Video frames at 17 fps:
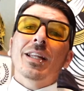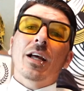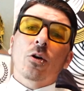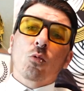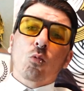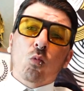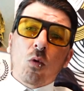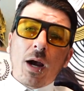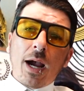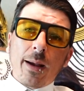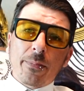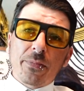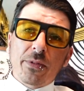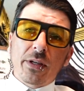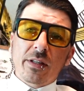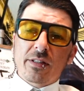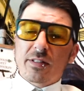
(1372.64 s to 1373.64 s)
Now, to
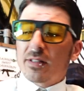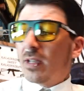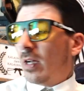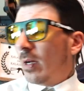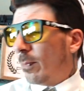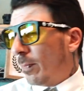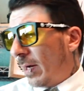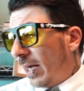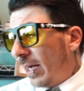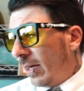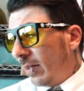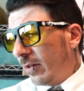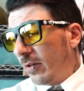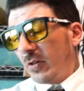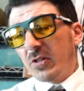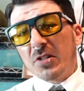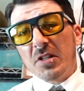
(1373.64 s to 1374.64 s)
wrap this up, I
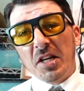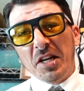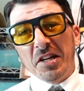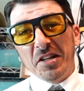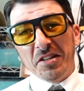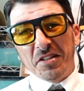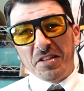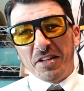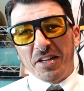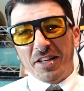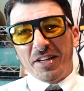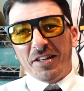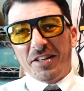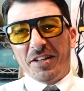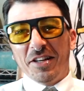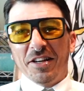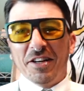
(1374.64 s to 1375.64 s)
understand
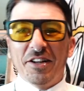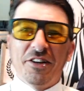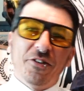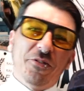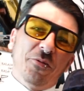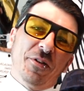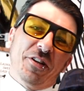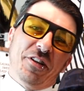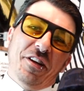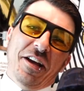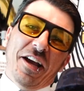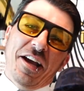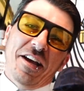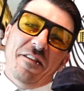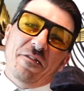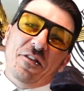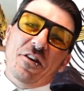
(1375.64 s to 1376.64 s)
that, you know, when you
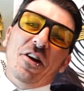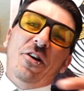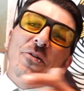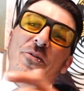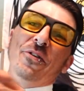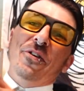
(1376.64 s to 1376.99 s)
have no